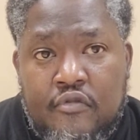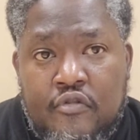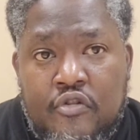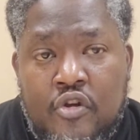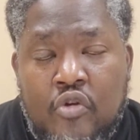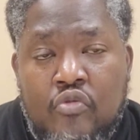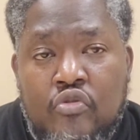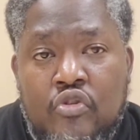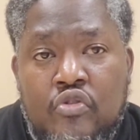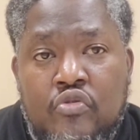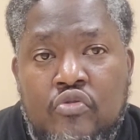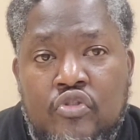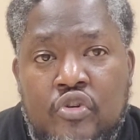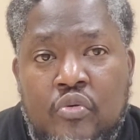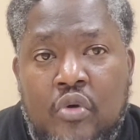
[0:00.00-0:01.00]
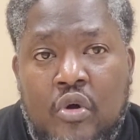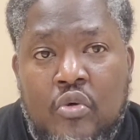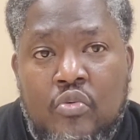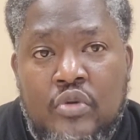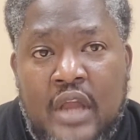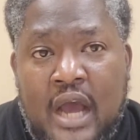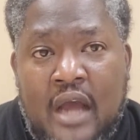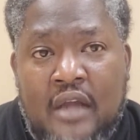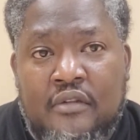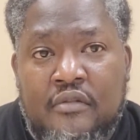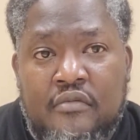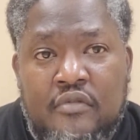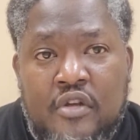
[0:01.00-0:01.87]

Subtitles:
Don't use your own doctrine.